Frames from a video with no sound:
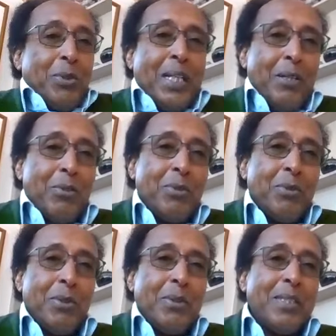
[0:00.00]
your case uh,
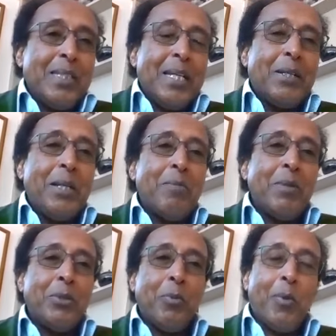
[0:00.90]
in
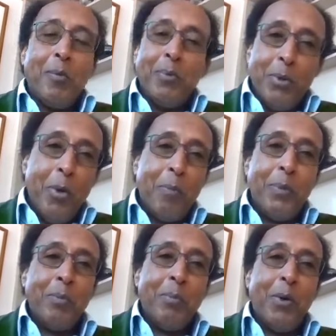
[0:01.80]
academia you probably know a
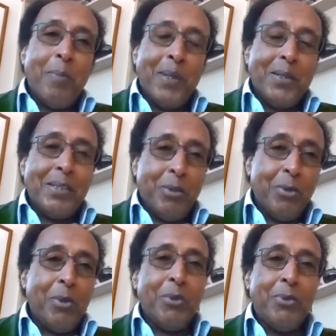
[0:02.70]
bit more about the
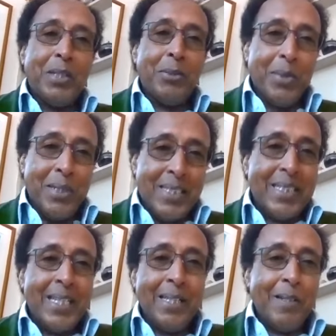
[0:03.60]
technology and you
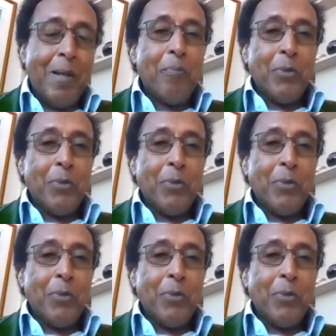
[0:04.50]
understand